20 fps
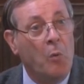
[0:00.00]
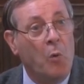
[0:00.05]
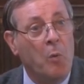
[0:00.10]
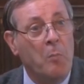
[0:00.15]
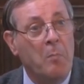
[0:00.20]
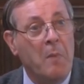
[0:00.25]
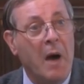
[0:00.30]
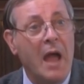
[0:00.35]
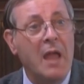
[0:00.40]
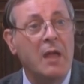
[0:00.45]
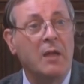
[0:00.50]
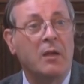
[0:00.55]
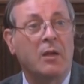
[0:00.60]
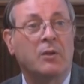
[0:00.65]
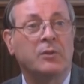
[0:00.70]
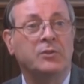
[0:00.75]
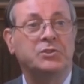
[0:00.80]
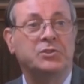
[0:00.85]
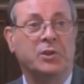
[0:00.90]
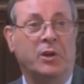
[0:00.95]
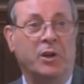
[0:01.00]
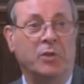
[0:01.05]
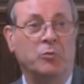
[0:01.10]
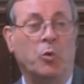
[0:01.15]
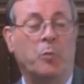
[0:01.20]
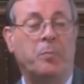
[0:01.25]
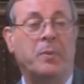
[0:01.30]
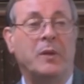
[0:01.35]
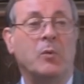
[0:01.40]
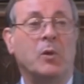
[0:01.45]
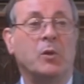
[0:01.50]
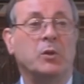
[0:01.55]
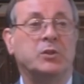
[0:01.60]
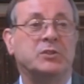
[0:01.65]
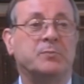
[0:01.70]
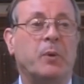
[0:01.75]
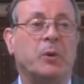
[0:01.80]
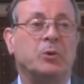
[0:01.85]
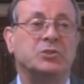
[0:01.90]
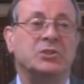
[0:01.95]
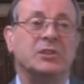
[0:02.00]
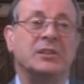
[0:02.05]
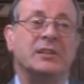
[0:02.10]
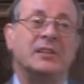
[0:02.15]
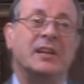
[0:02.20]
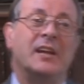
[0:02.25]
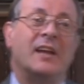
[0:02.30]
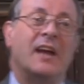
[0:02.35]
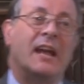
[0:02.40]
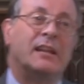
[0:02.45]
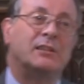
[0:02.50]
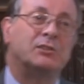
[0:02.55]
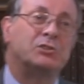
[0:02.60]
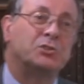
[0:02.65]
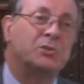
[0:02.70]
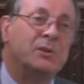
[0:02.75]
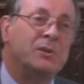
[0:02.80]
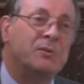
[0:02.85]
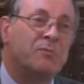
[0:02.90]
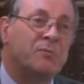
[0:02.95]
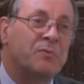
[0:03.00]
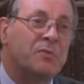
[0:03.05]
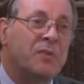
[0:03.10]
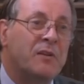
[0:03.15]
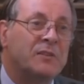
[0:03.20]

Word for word: What my concern would be well, supposing actually